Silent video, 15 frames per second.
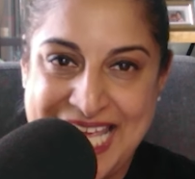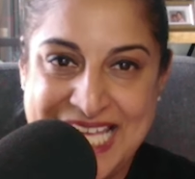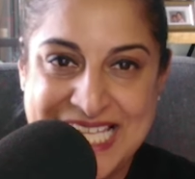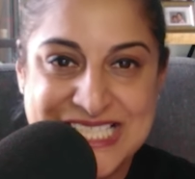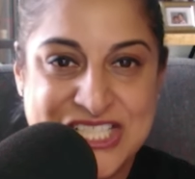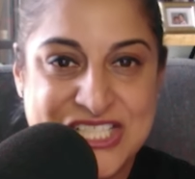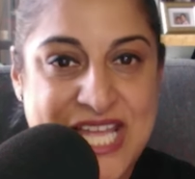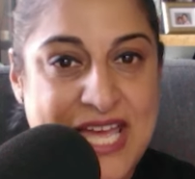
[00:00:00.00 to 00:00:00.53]

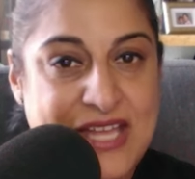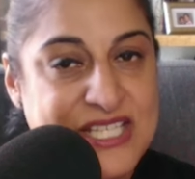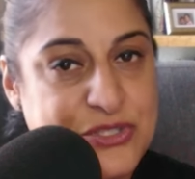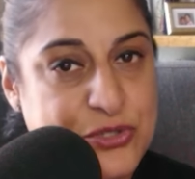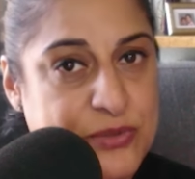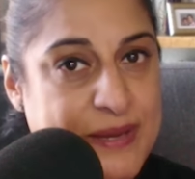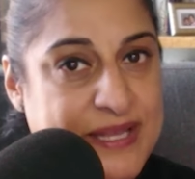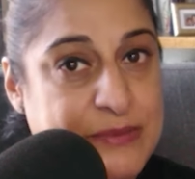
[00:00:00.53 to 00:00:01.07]
So now let's
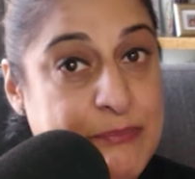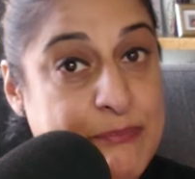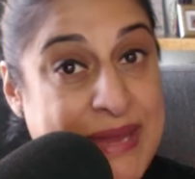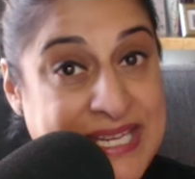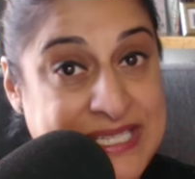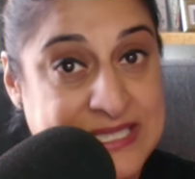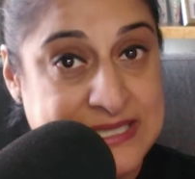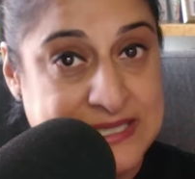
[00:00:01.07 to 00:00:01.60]
talk about the
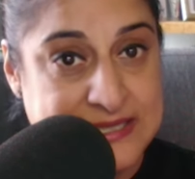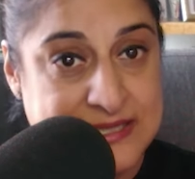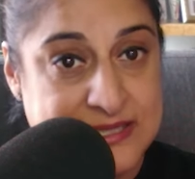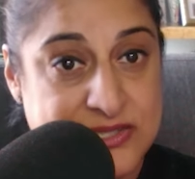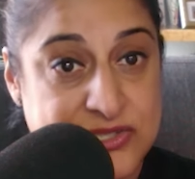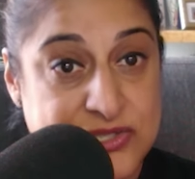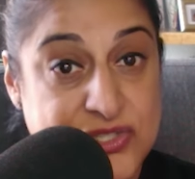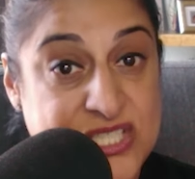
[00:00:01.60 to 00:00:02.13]
maintenance.
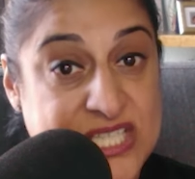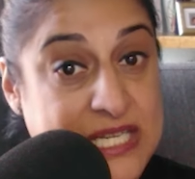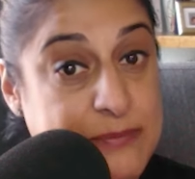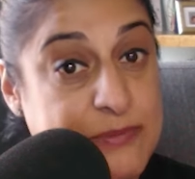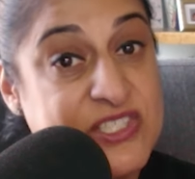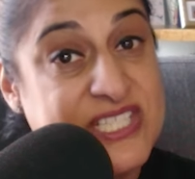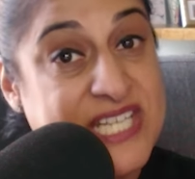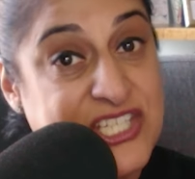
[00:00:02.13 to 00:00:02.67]
So to keep
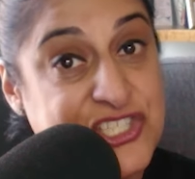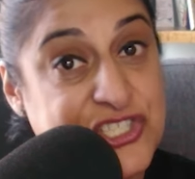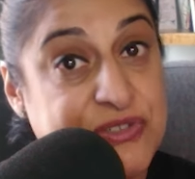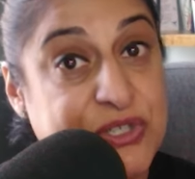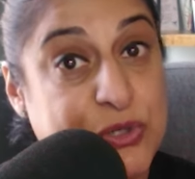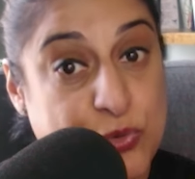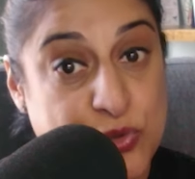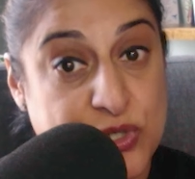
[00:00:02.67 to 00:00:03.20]
your
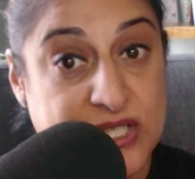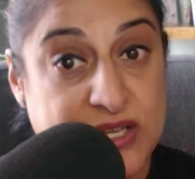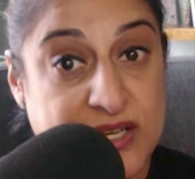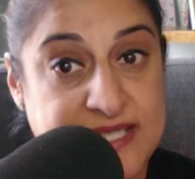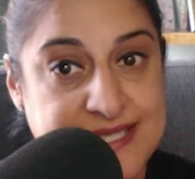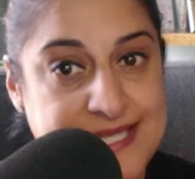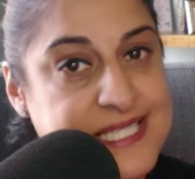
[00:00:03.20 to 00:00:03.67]
stationery organised,